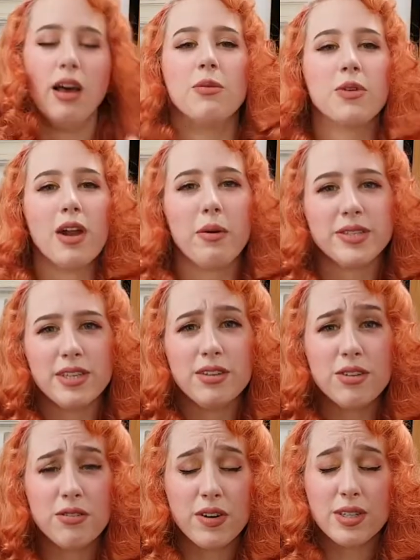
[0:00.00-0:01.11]
And when I was in
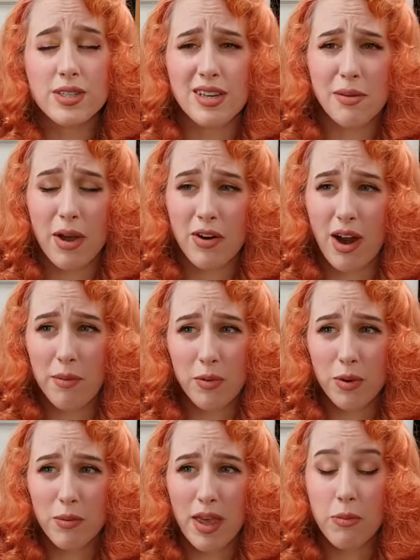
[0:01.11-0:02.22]
university, my grandma
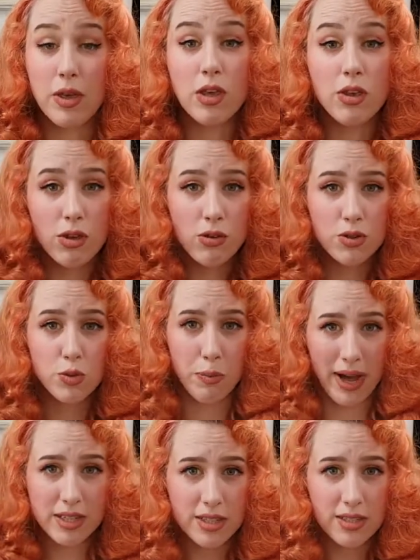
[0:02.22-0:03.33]
would make me huge
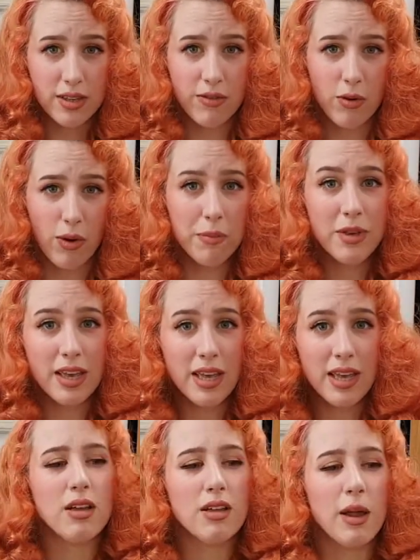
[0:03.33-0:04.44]
batches of
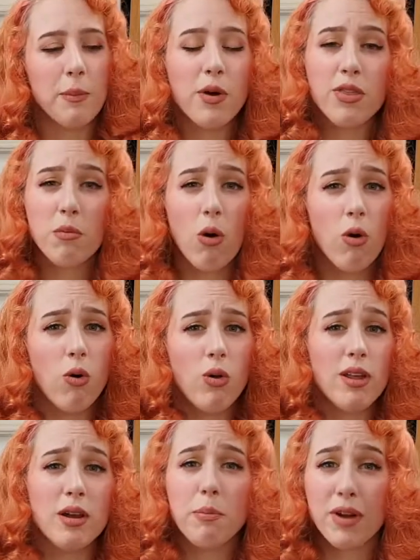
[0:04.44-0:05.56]
gąbki and put them all
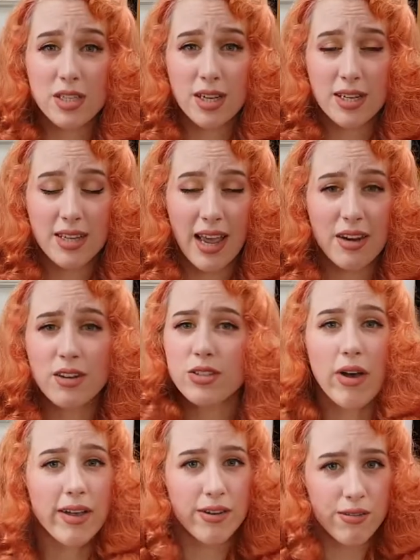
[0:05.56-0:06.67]
in a bunch of containers so
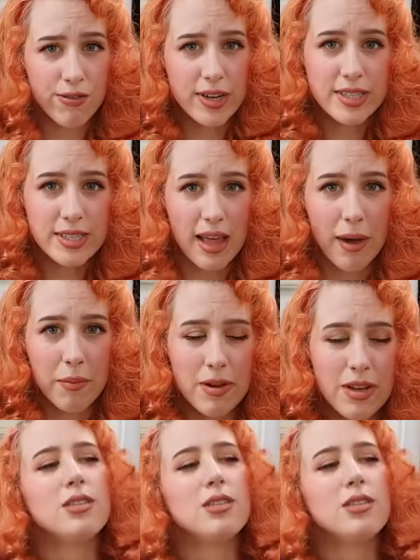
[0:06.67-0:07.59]
I could freeze them.